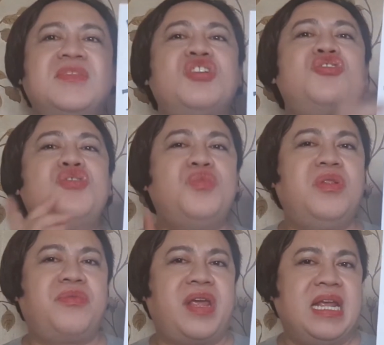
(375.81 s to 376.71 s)

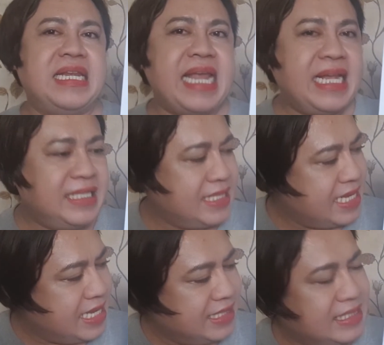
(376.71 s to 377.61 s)
Jewelry. Next
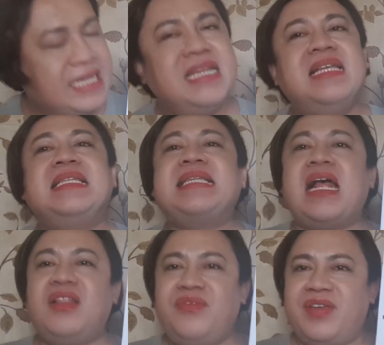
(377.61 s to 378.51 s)
is
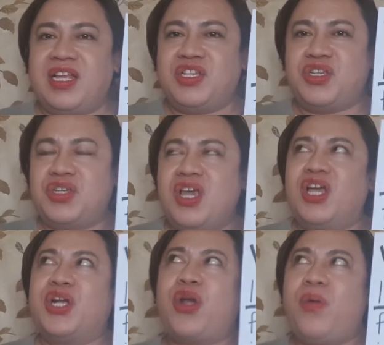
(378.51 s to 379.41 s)
salvage.
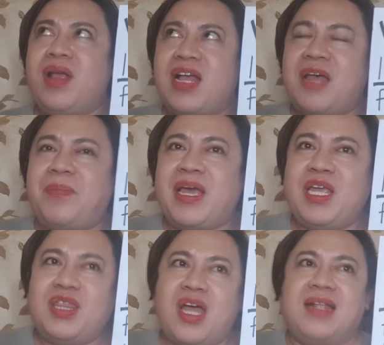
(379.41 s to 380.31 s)
Growing up, I
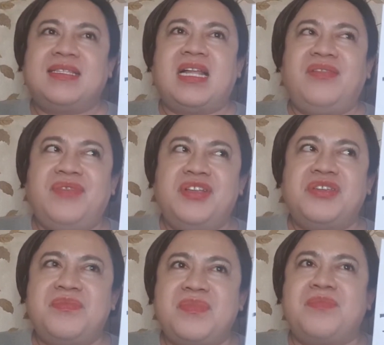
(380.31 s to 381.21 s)
thought salvage
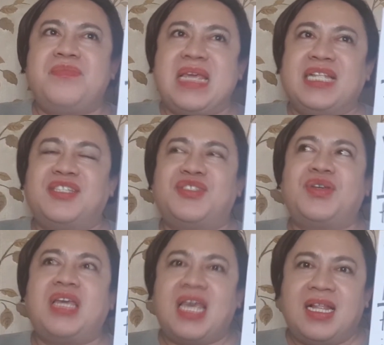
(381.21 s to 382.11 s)
means to
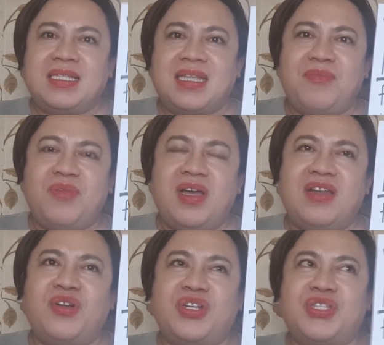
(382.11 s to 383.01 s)
kill
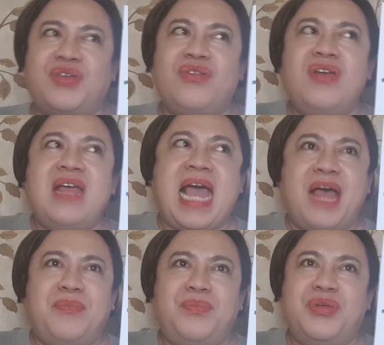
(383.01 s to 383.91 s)
someone or to
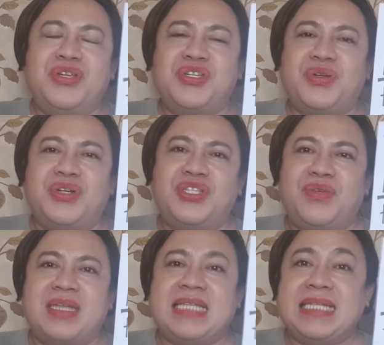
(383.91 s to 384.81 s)
ambush or to
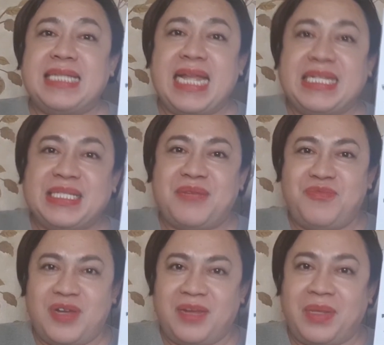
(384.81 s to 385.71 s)
assassinate
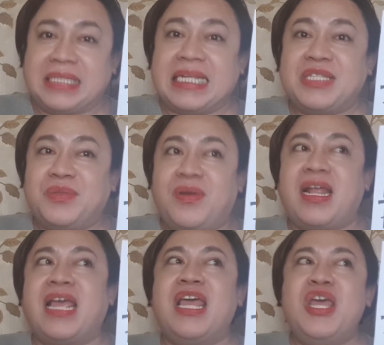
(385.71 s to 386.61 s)
someone, because that's what
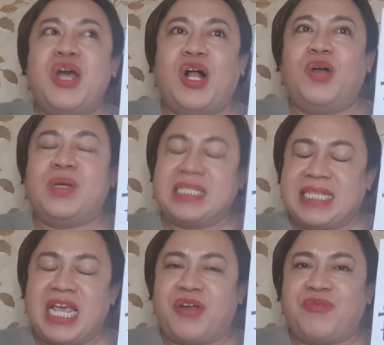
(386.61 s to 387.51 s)
I always
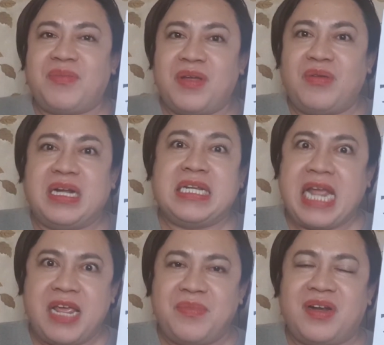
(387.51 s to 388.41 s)
hear from our
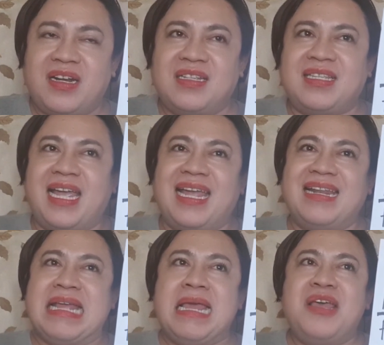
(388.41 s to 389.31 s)
neighbors and
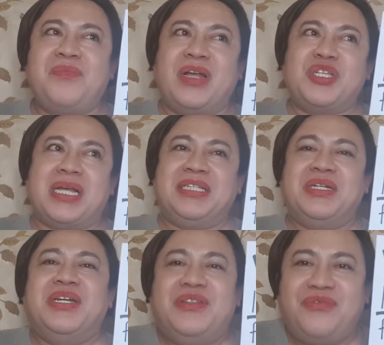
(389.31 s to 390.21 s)
my
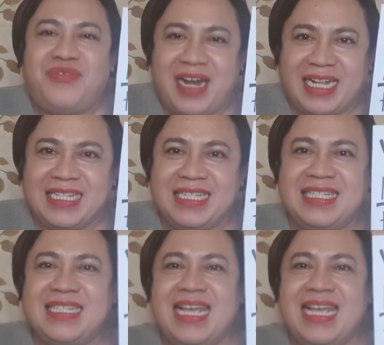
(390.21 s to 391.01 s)
childhood friends.